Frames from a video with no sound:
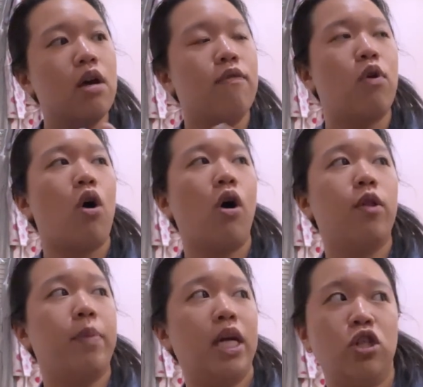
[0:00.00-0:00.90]
for all
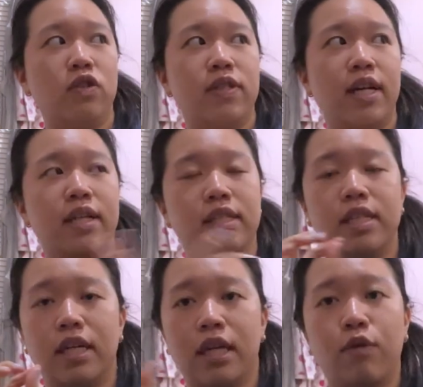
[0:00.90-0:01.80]
the patients that I
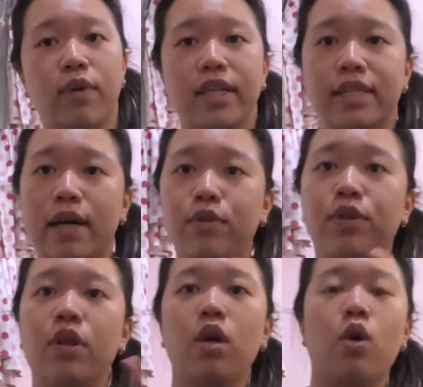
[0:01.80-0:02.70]
see like write
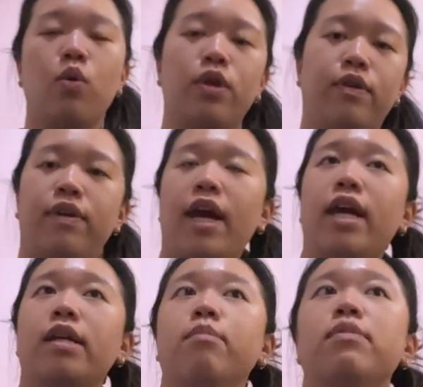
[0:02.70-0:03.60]
down their
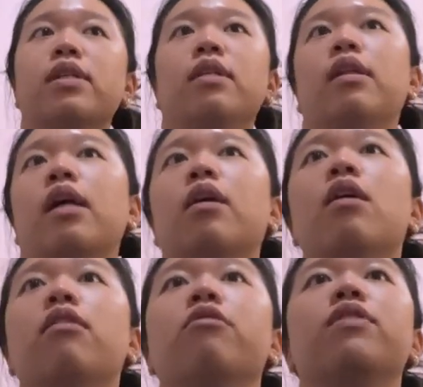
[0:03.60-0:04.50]
names and like
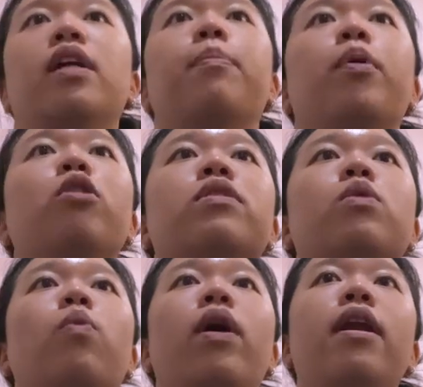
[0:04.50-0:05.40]
their date of births
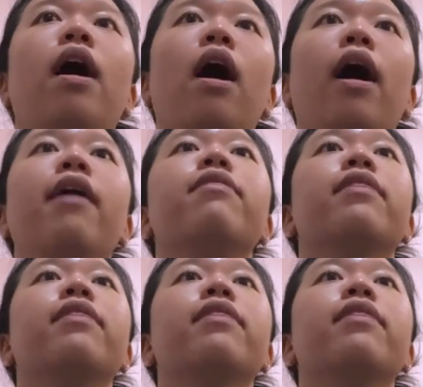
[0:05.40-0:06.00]
and whatnot. And